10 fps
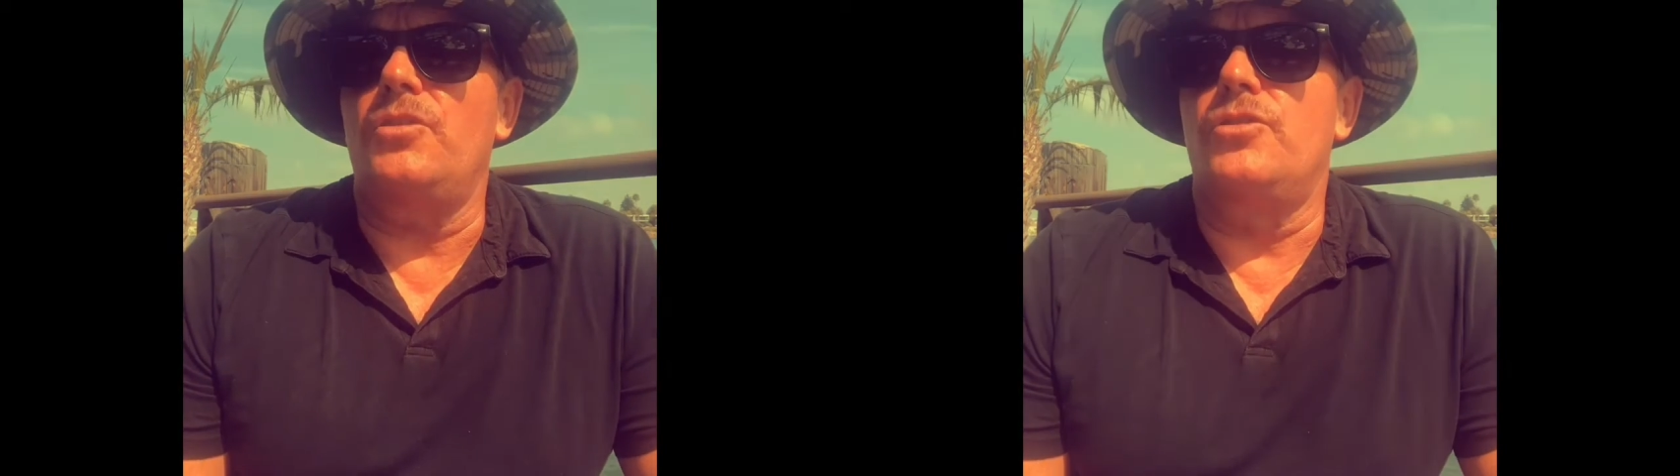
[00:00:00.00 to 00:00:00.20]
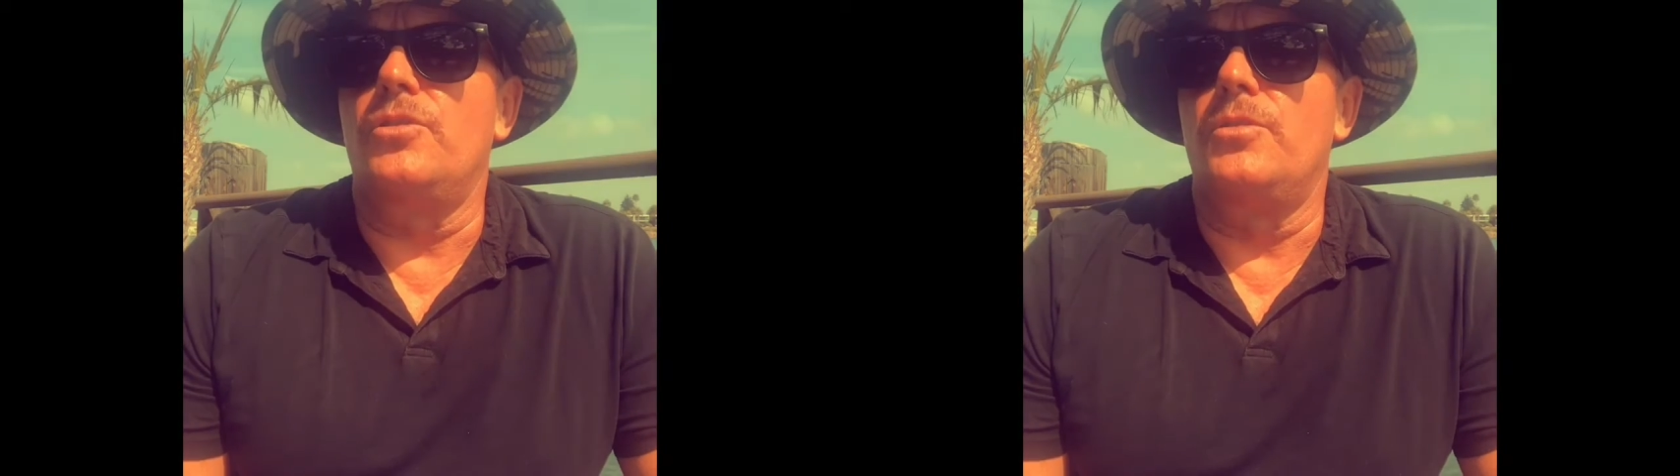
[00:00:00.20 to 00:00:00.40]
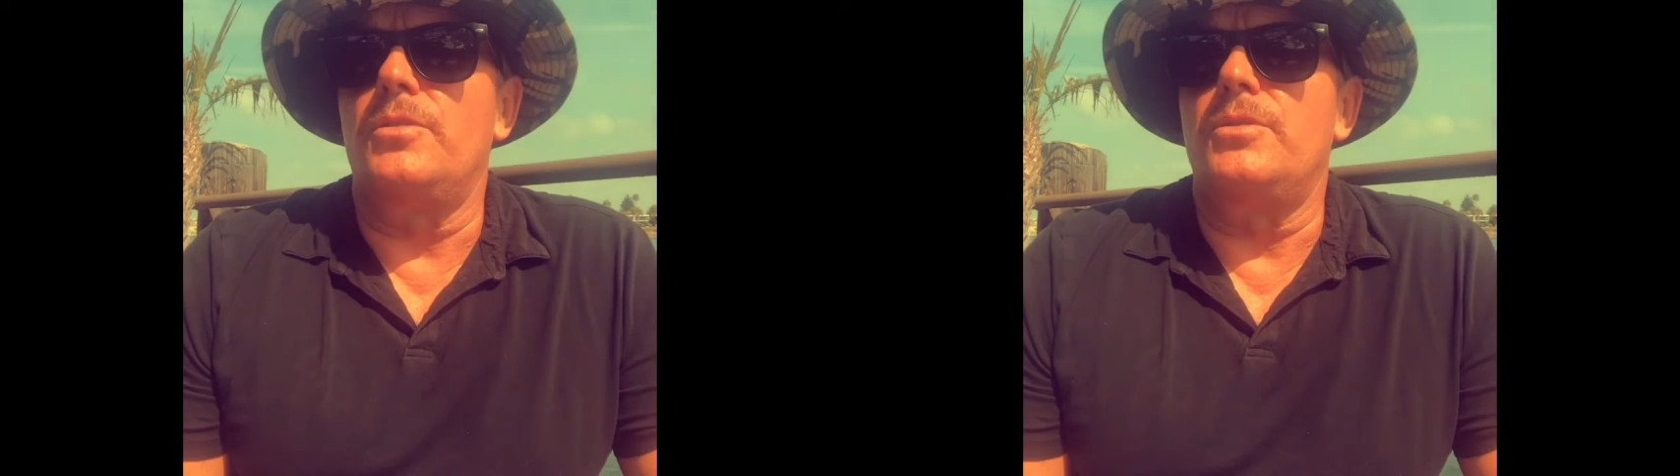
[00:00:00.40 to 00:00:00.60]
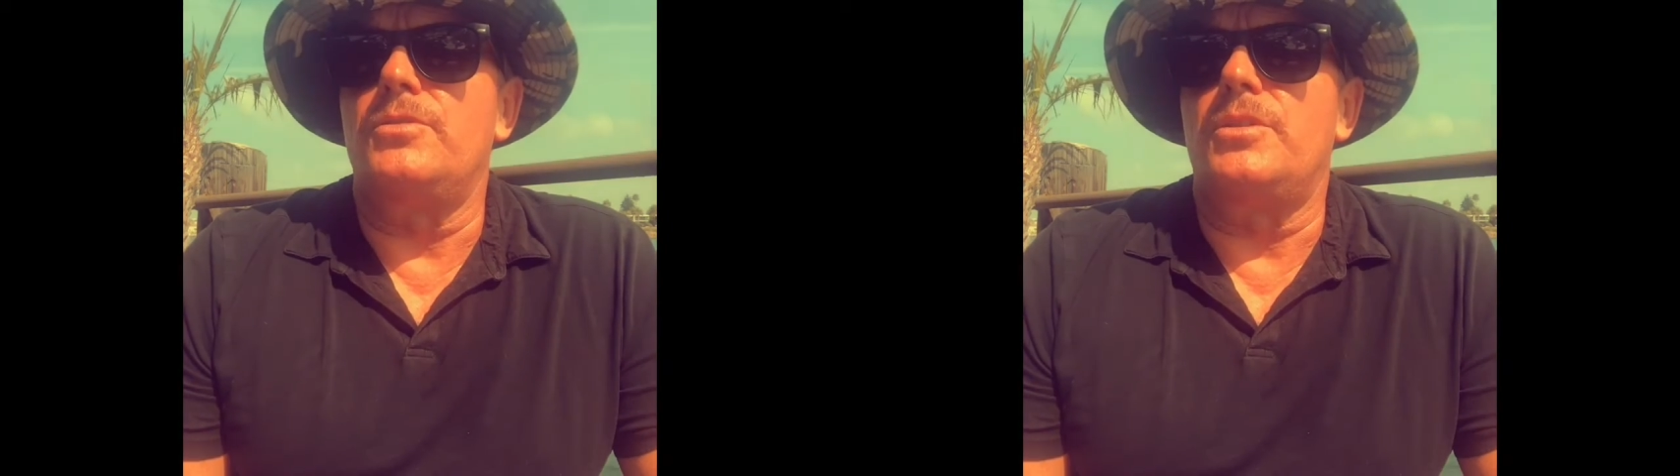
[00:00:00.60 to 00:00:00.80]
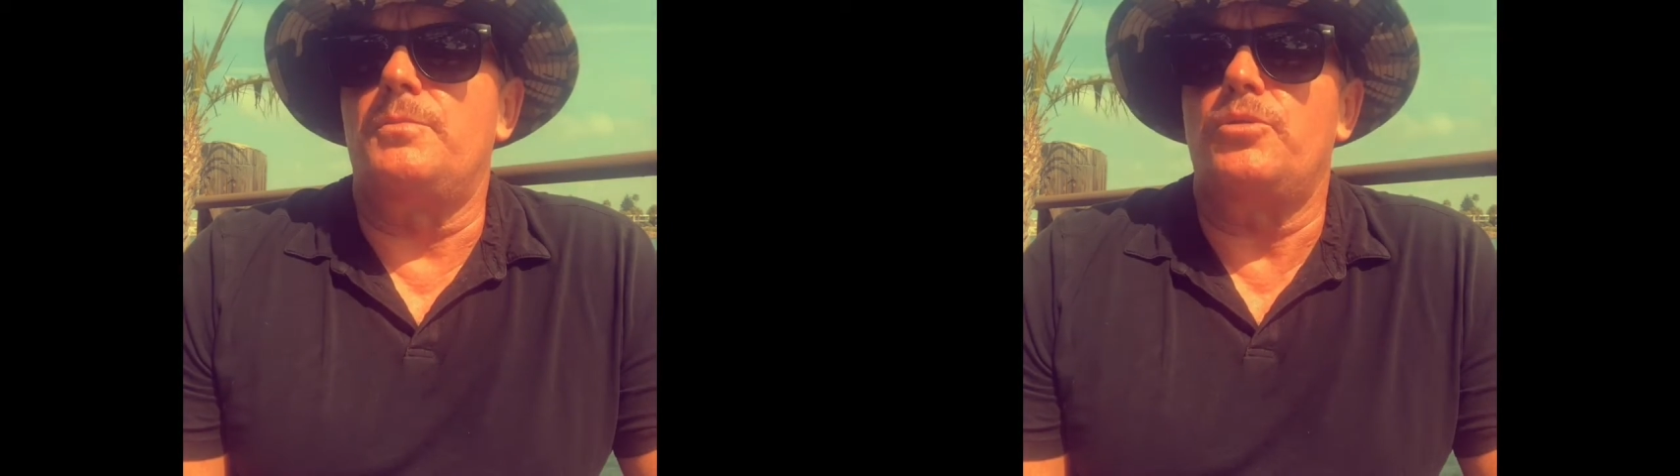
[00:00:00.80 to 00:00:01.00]
the
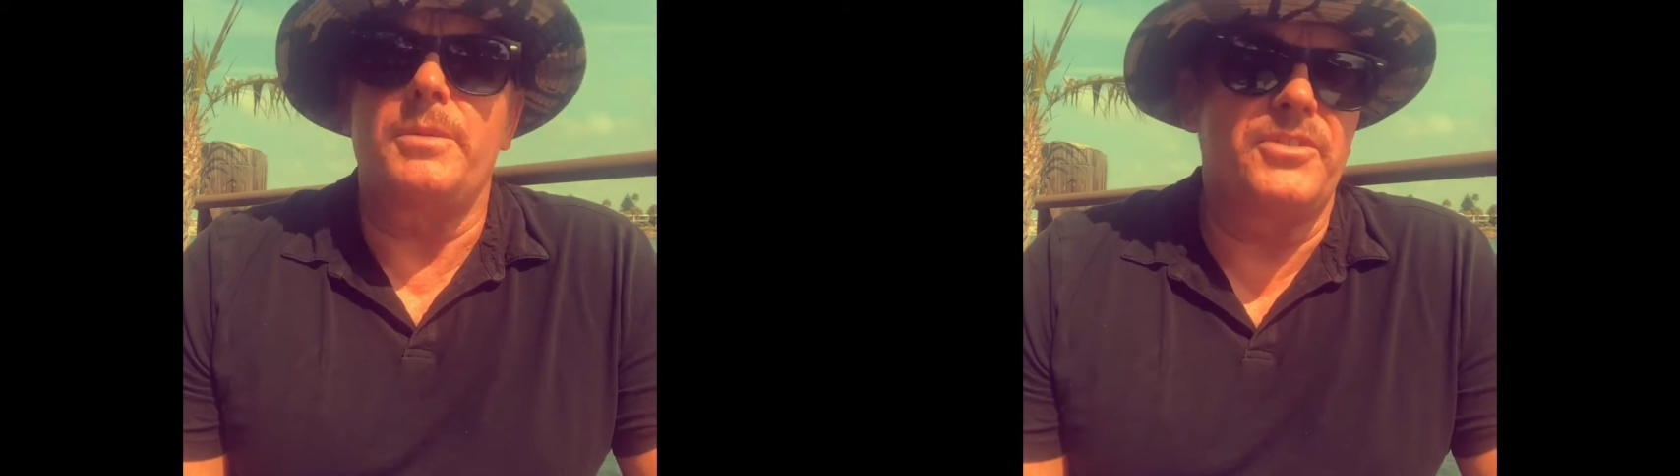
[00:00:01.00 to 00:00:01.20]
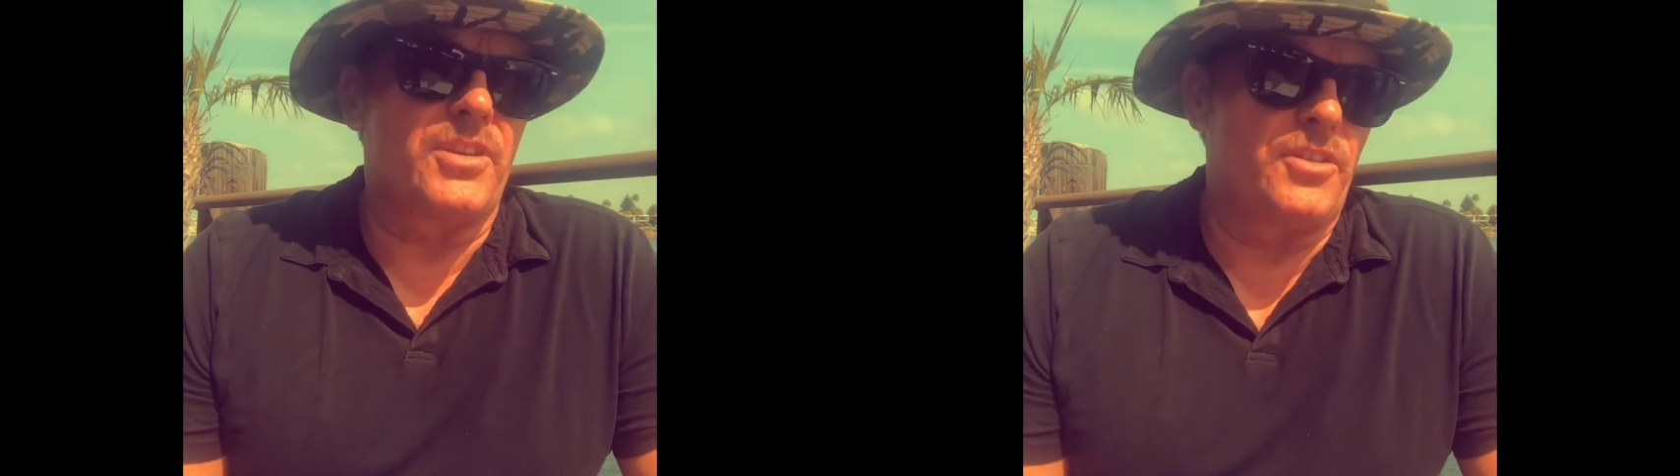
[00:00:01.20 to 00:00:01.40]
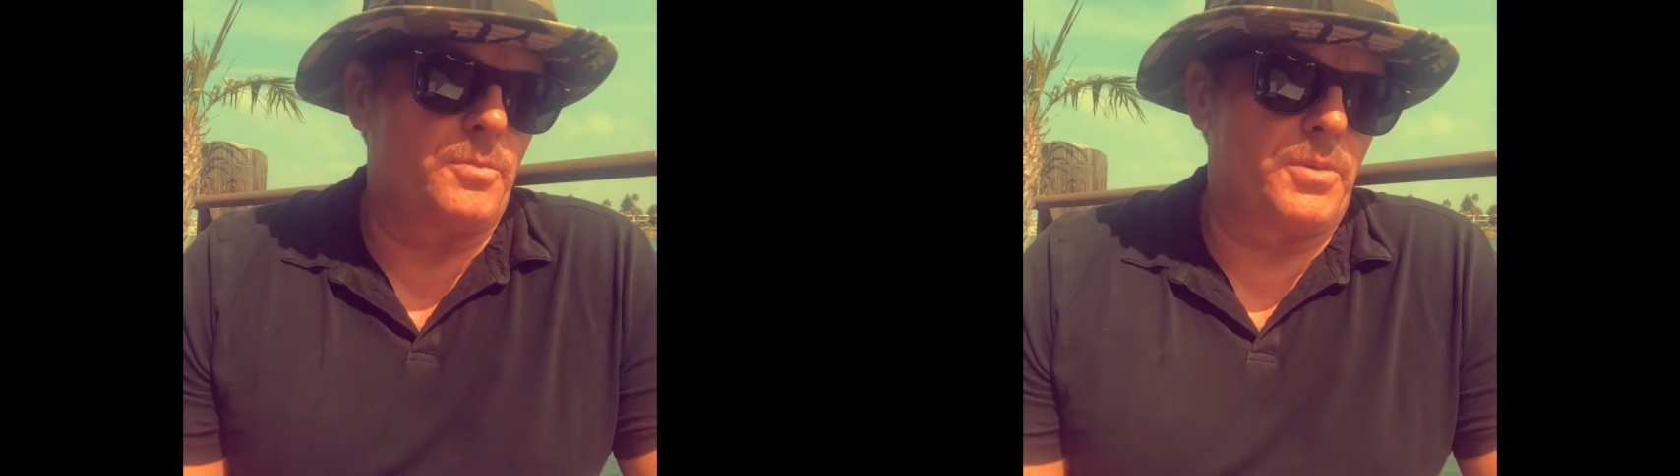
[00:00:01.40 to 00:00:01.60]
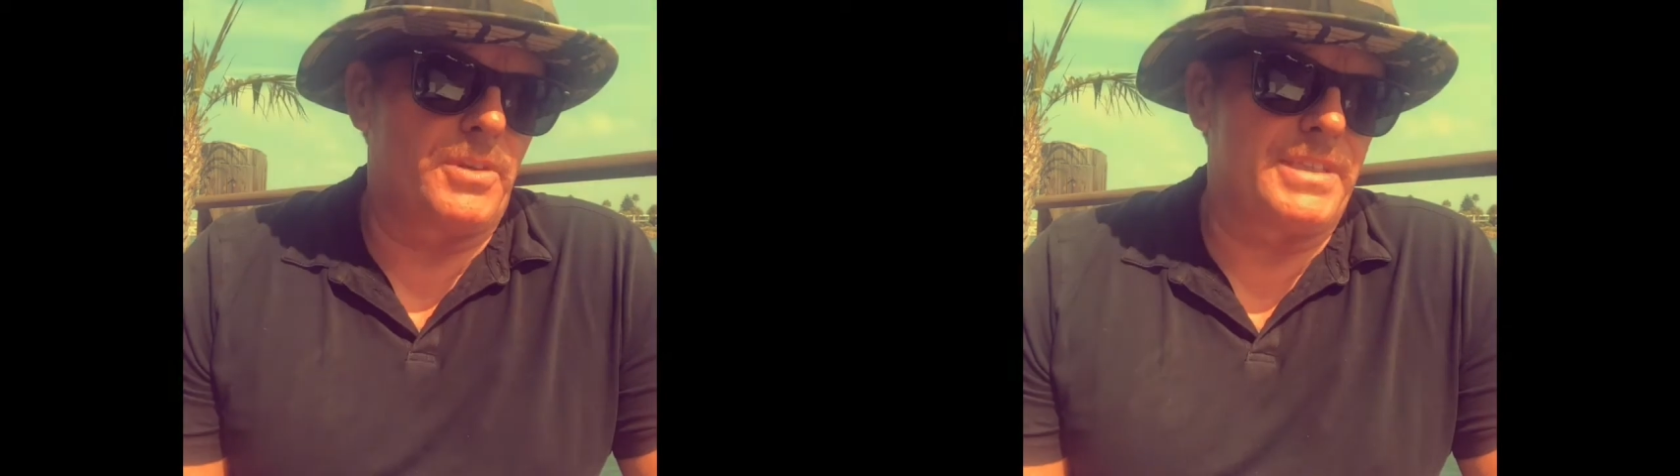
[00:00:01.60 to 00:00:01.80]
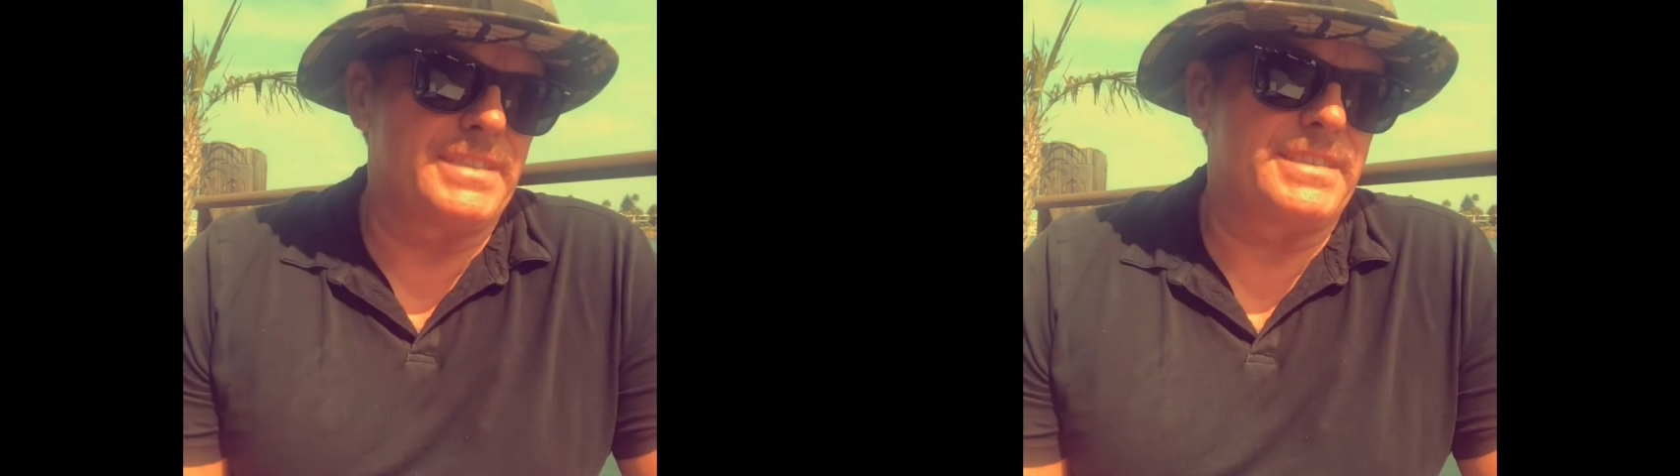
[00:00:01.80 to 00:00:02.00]
premise of this
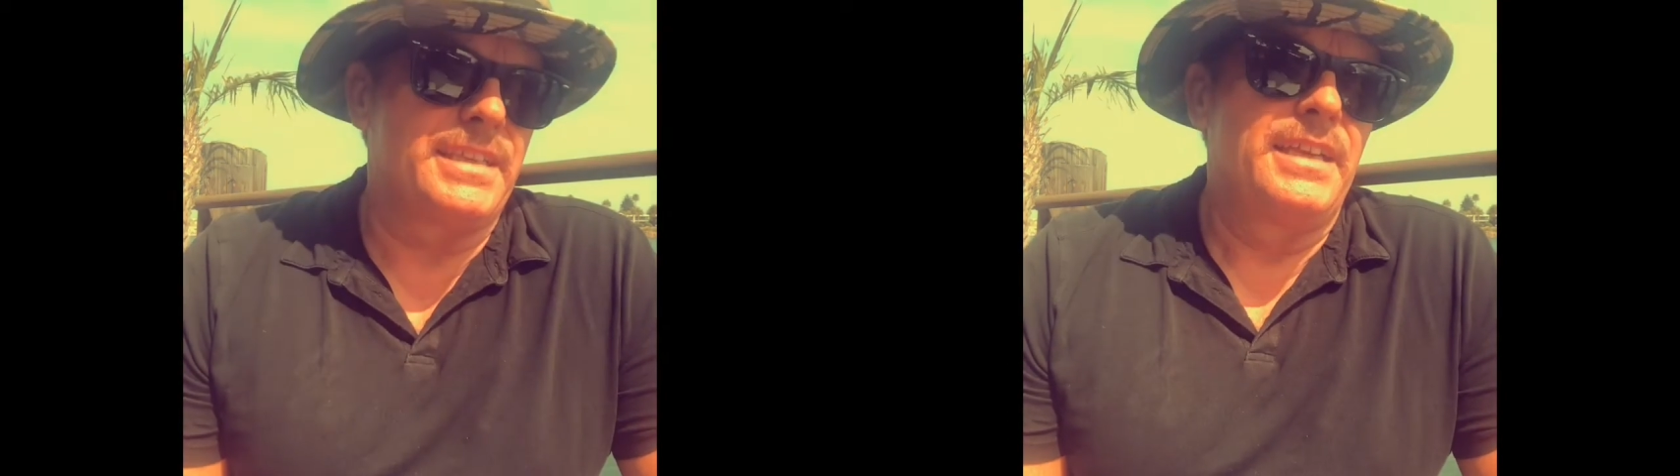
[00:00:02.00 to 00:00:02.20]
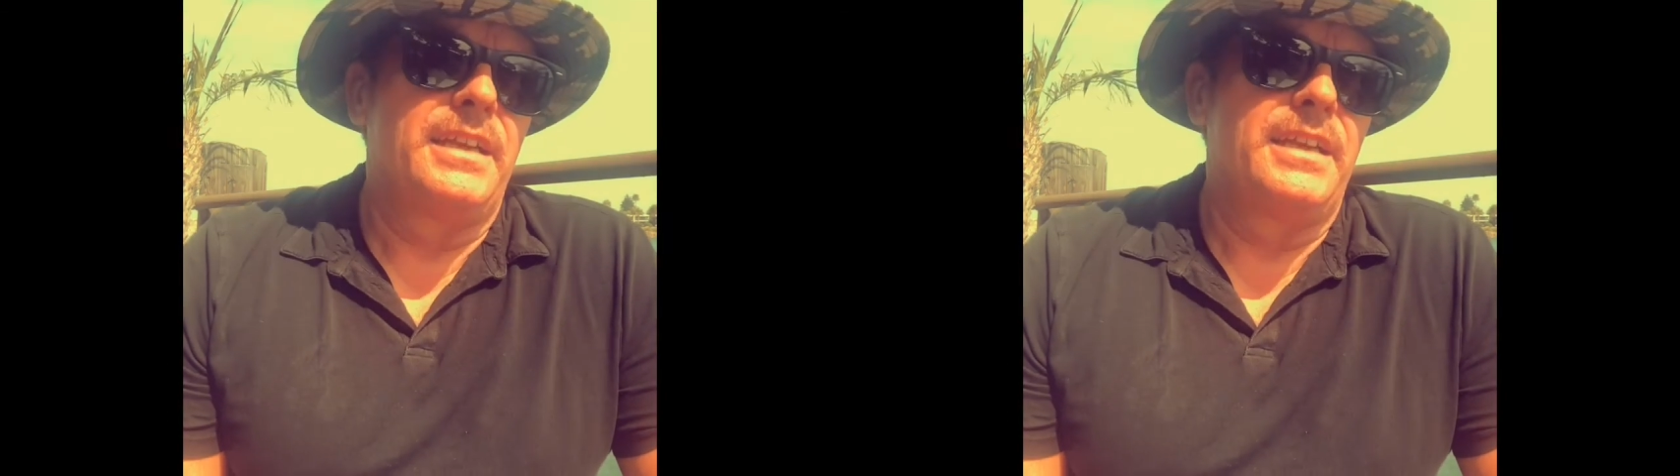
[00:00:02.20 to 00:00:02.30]
book is